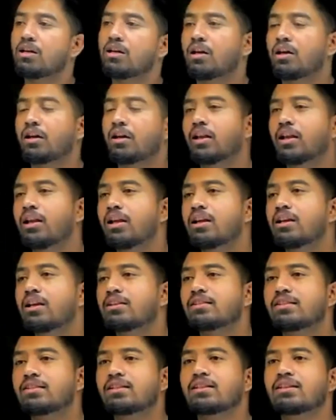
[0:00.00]
Okay,
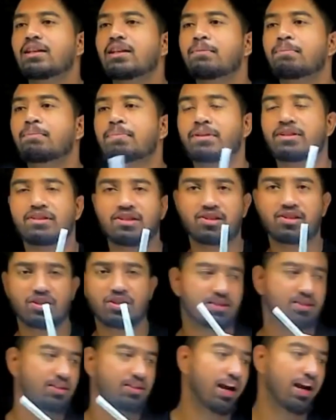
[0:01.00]
single precision
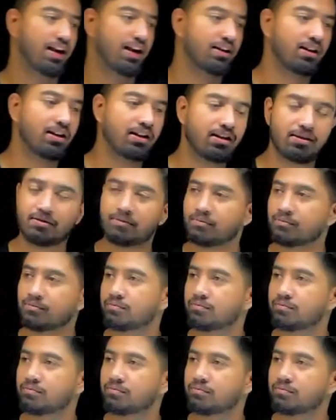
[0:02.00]
standard.